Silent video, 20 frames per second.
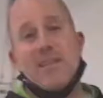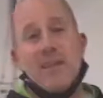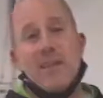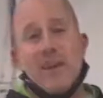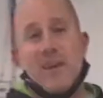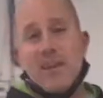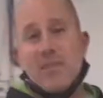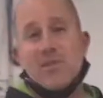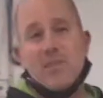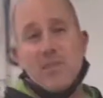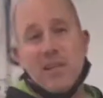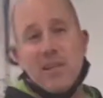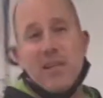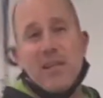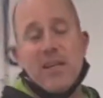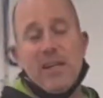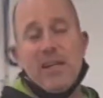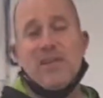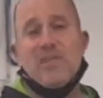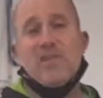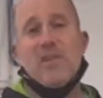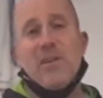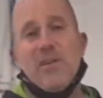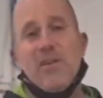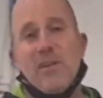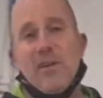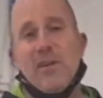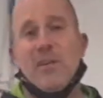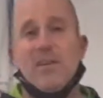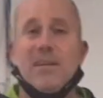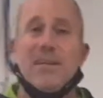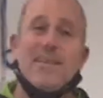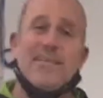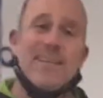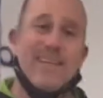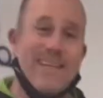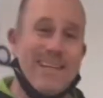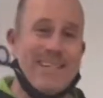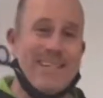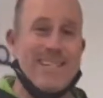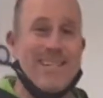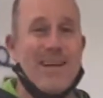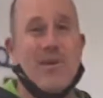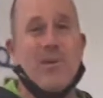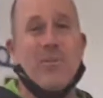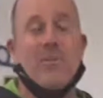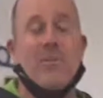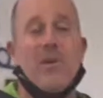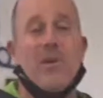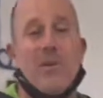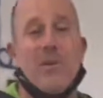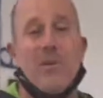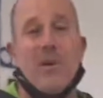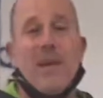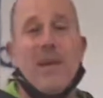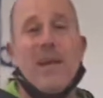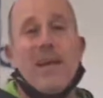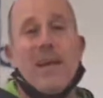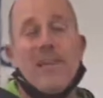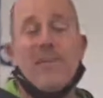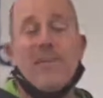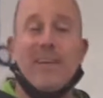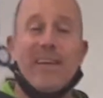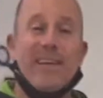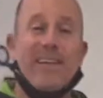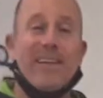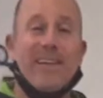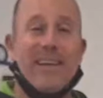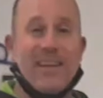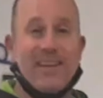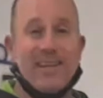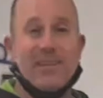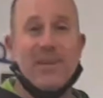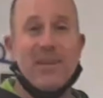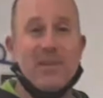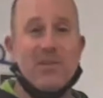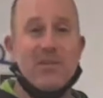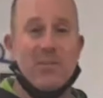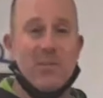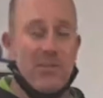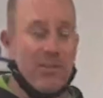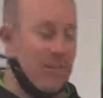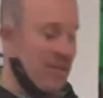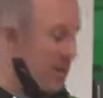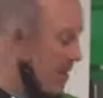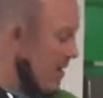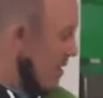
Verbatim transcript: at Ice Rink and Engineering. I'll leave the links down below if you'd like to get in touch with them.